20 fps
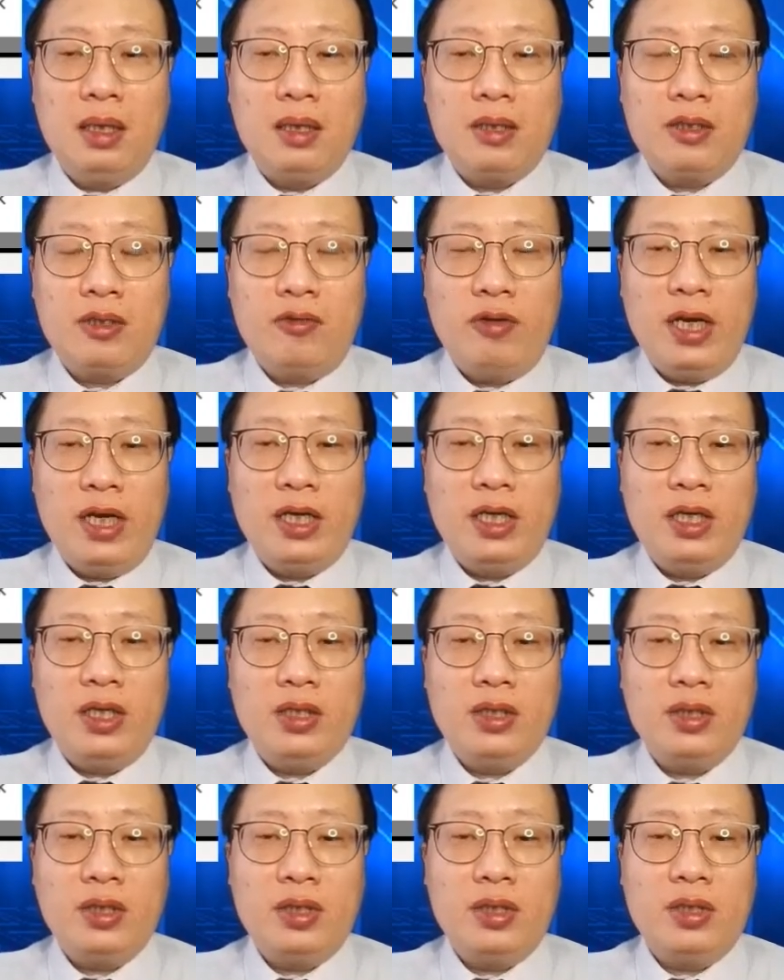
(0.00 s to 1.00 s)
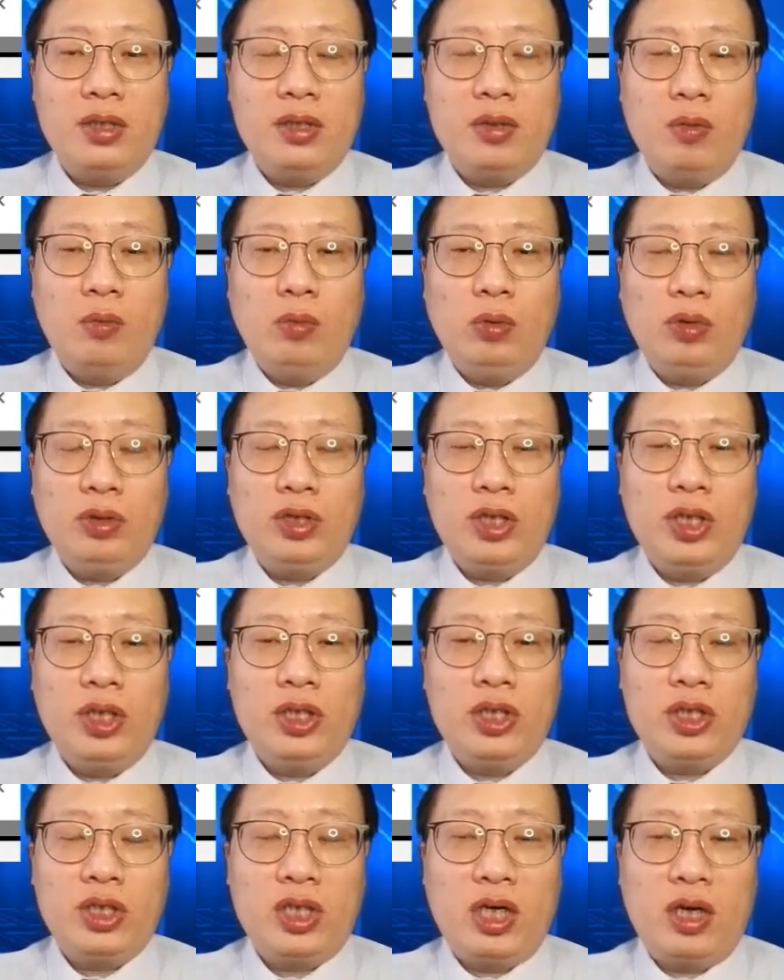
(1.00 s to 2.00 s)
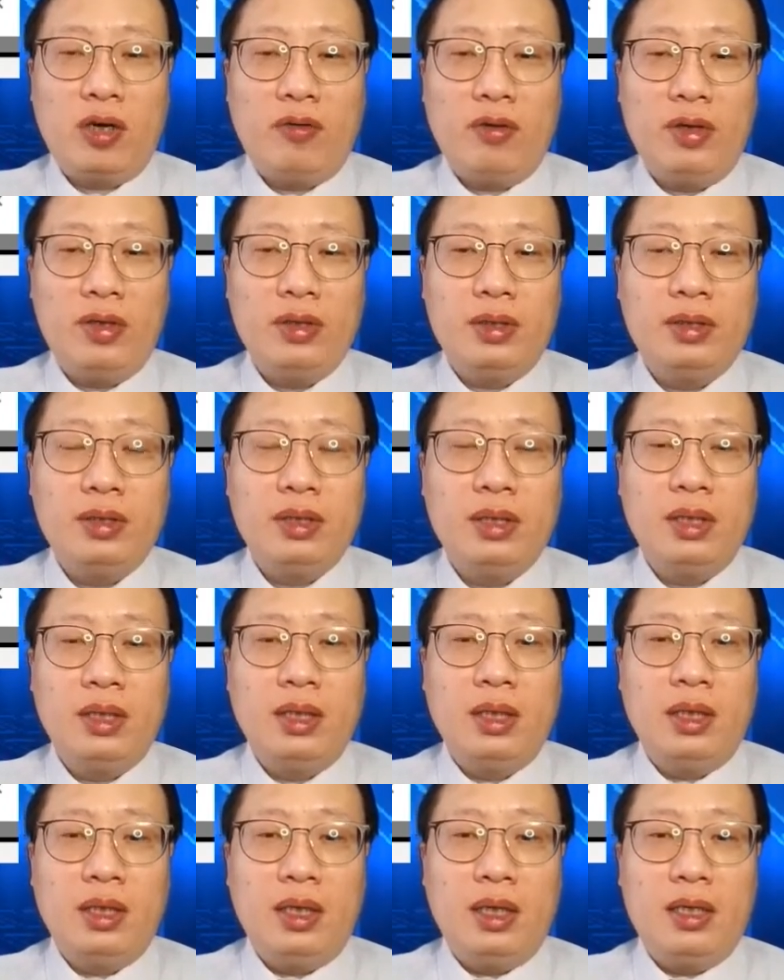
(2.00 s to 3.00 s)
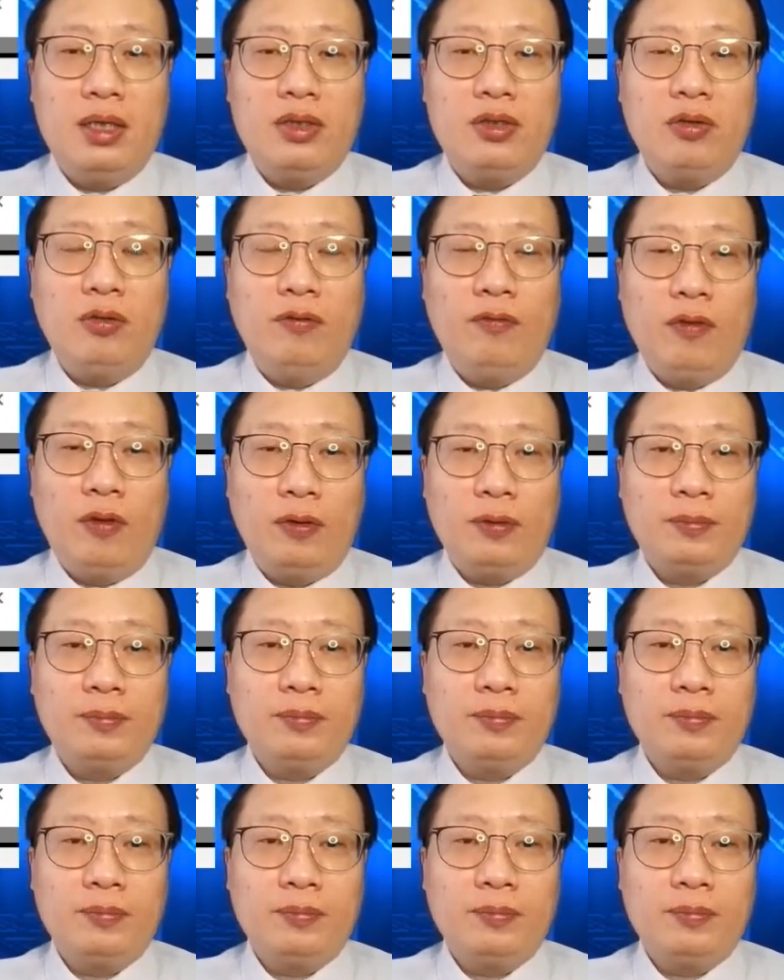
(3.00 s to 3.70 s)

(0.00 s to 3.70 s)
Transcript: strain gauges, voltage, current, and so forth.